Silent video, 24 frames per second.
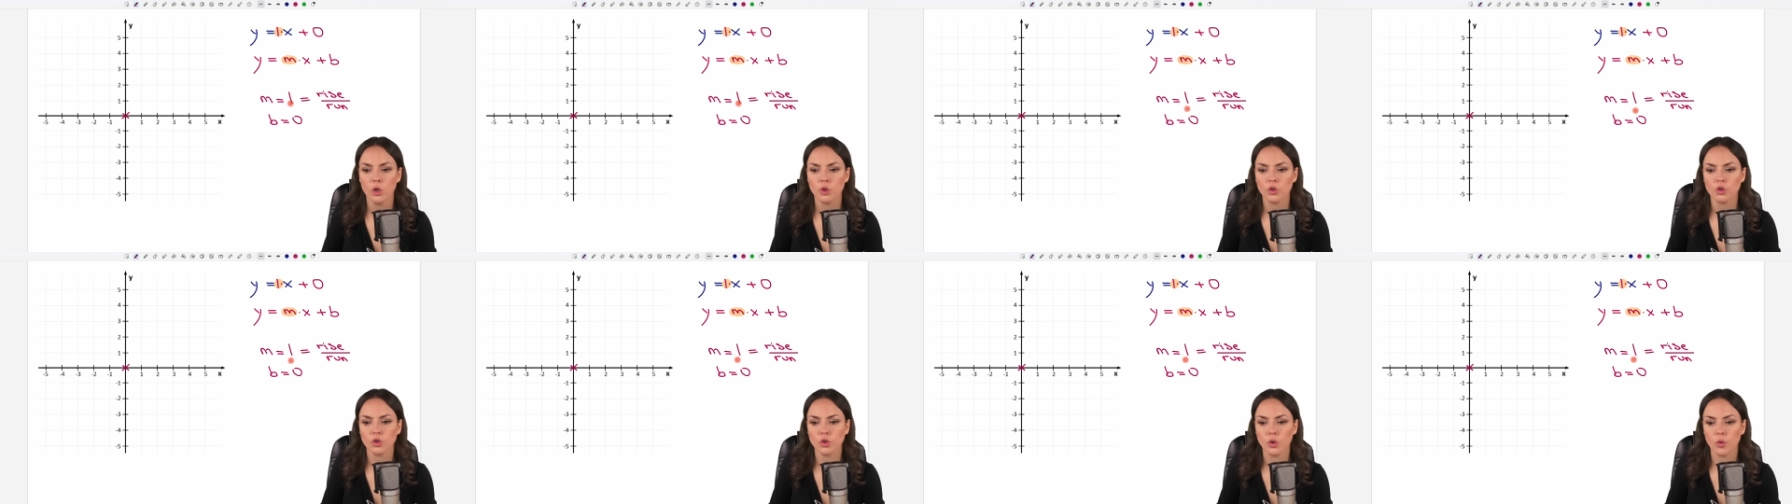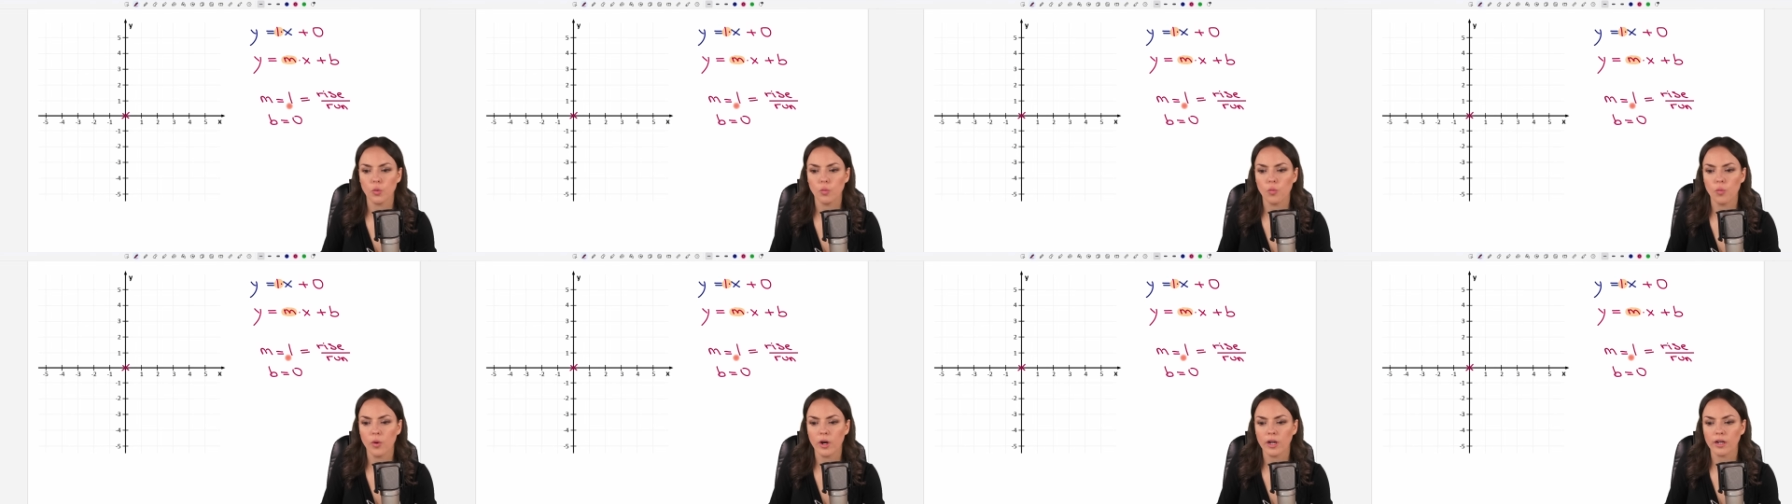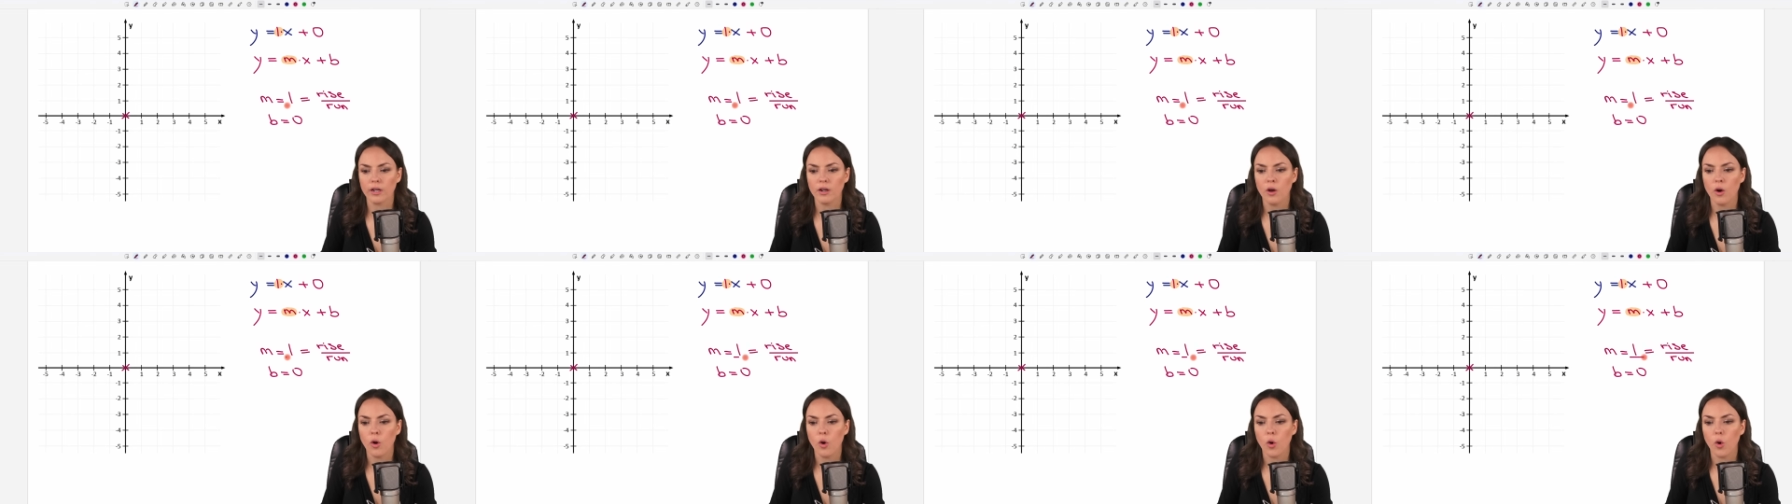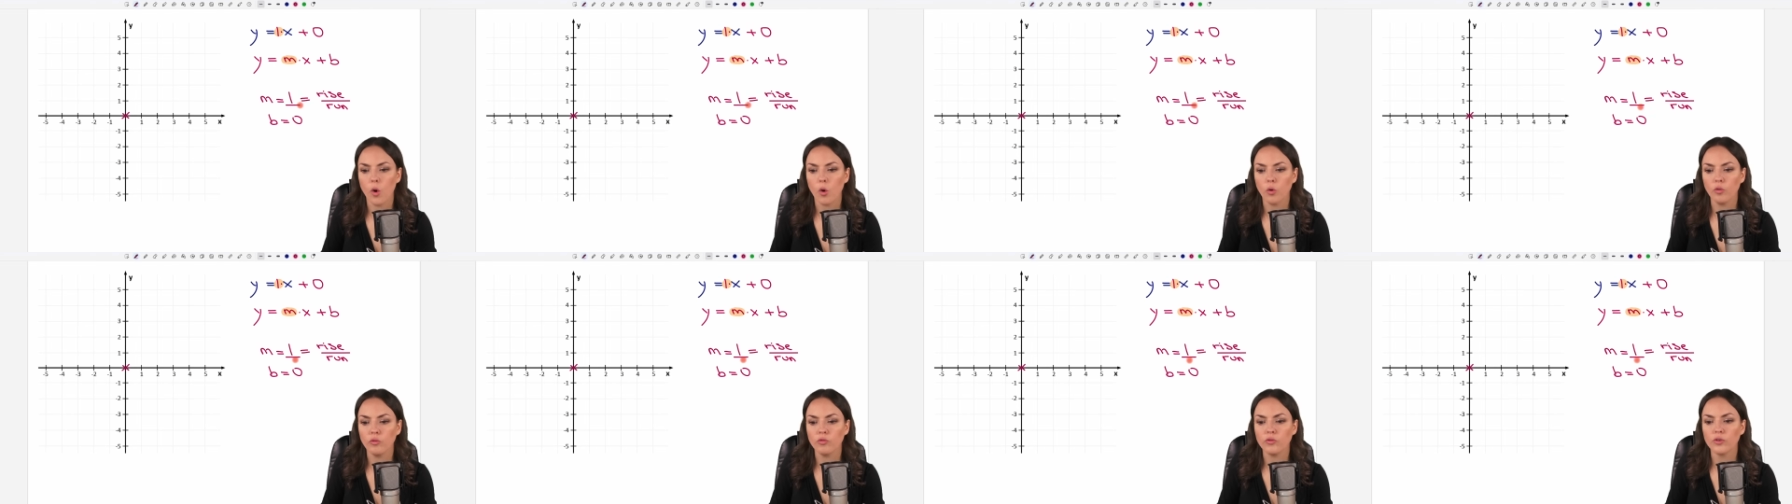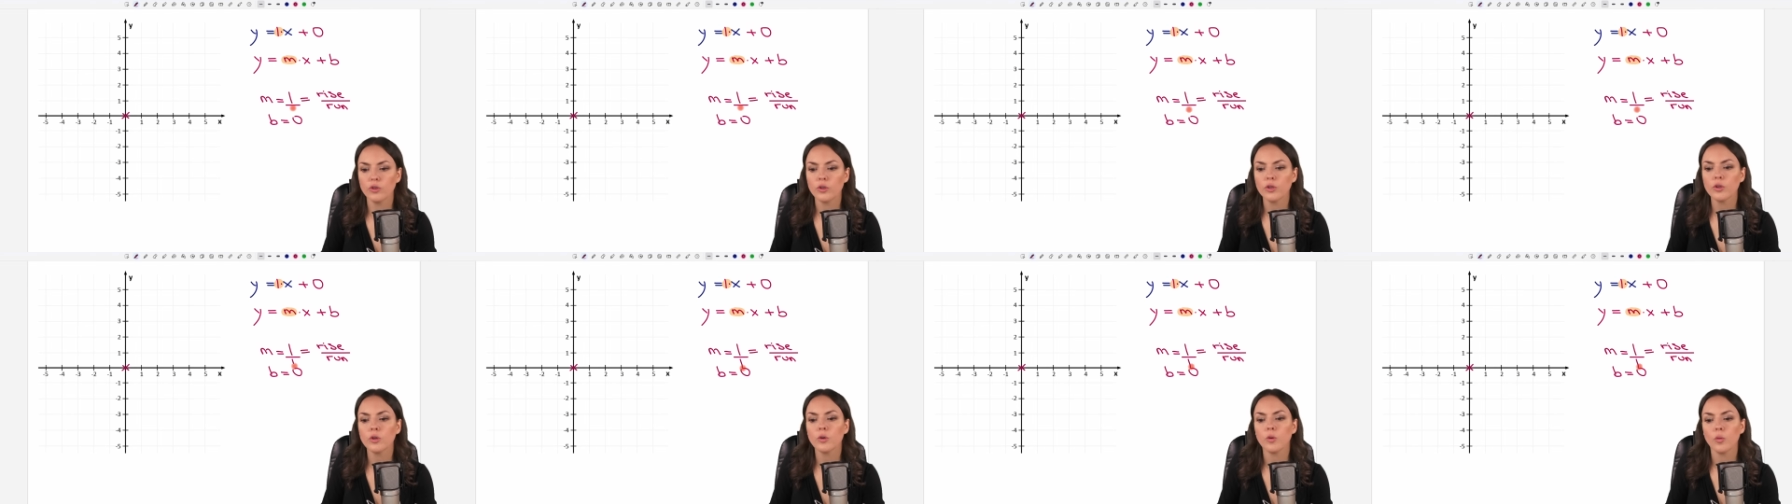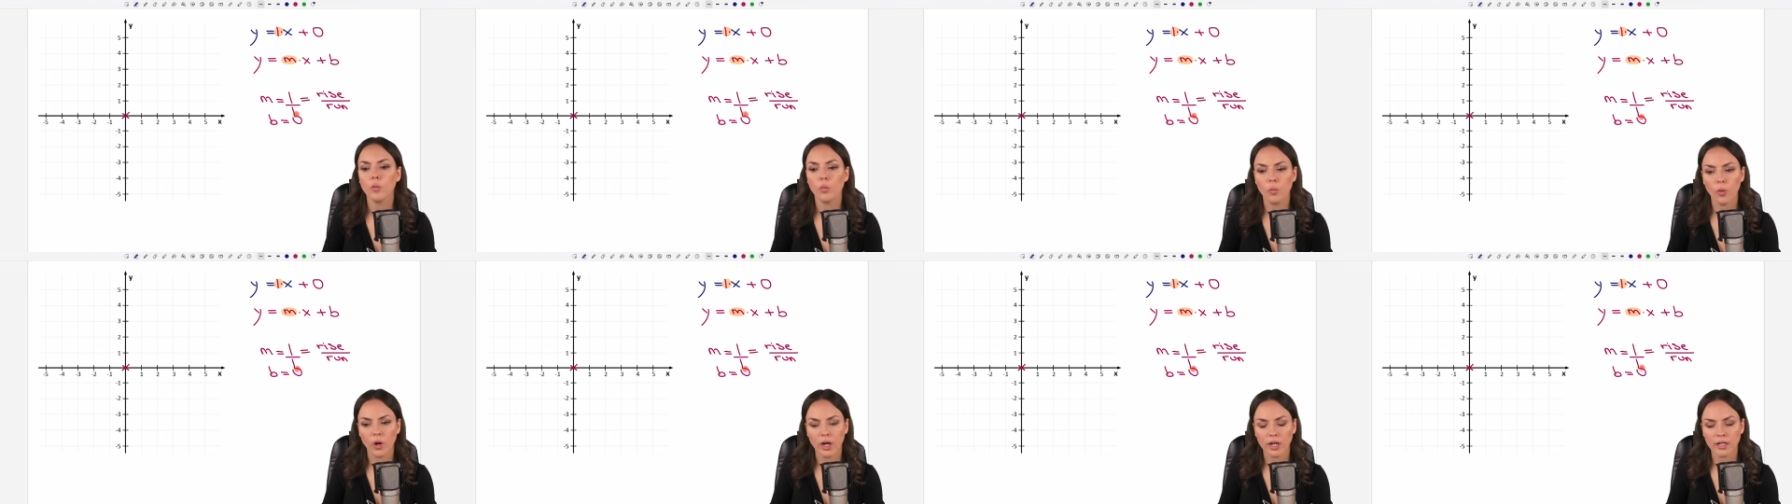so 1 over
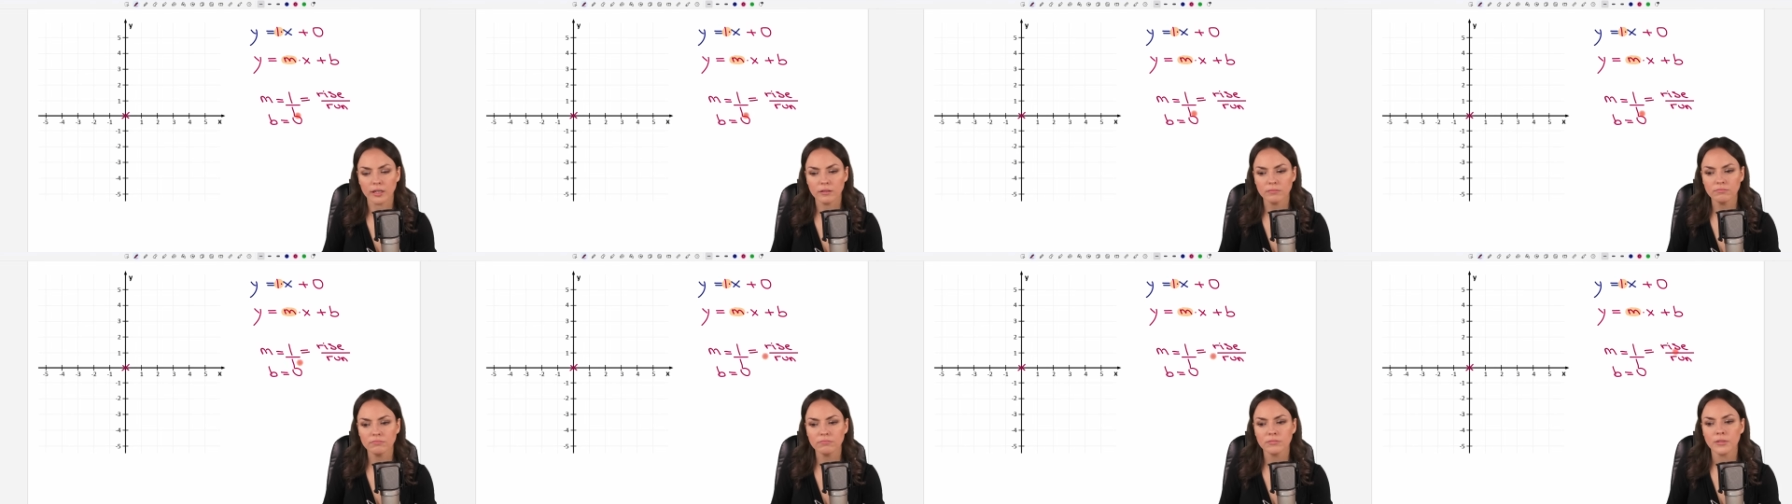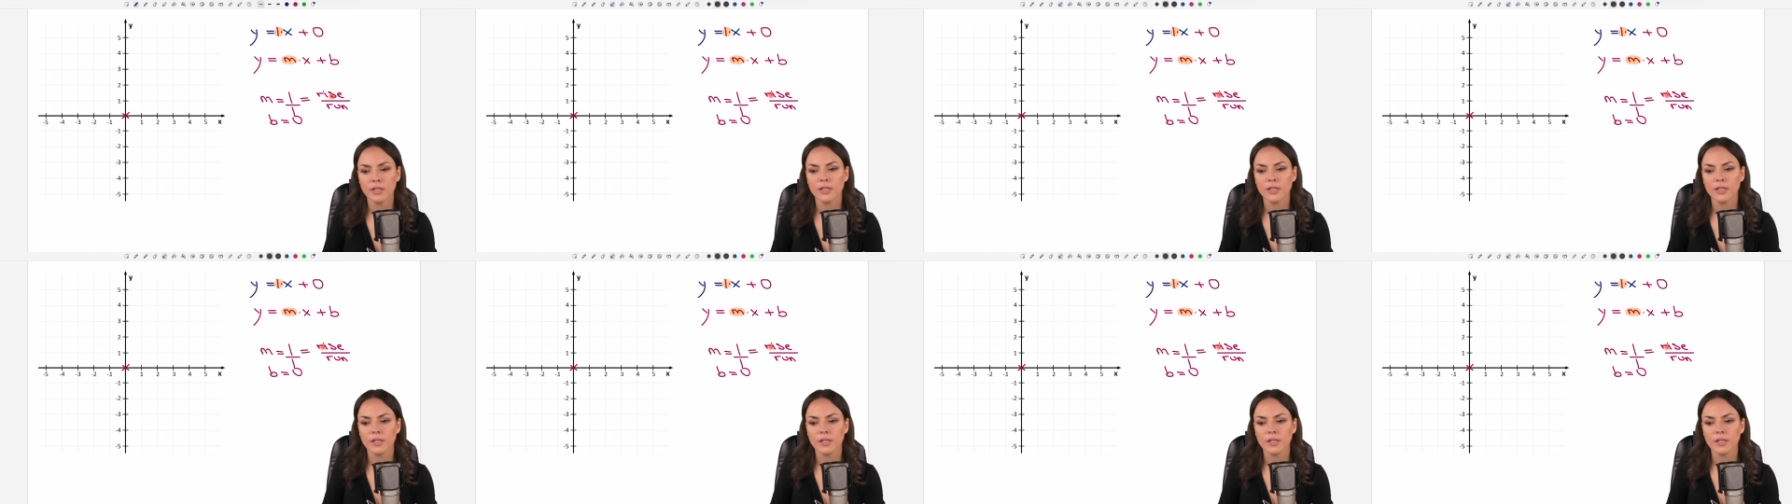1.